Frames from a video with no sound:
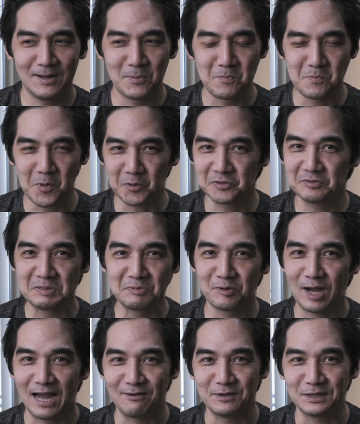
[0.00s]
most people
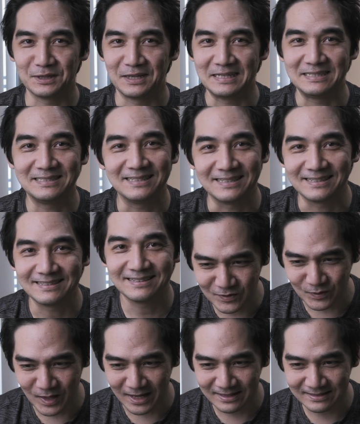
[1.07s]
haven't liked it.
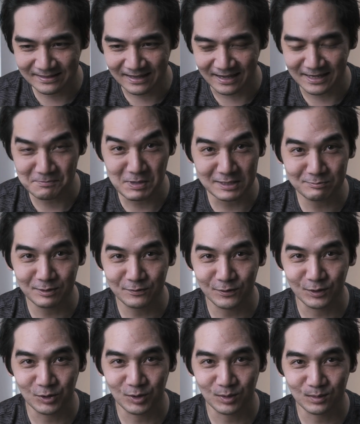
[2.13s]
So that kind of makes me feel
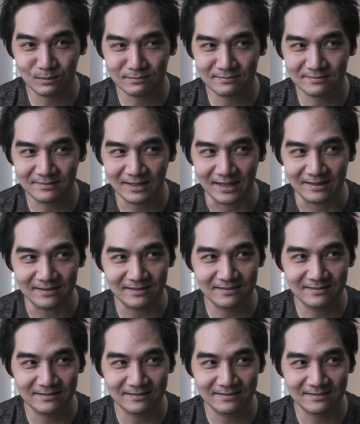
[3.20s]
a little like,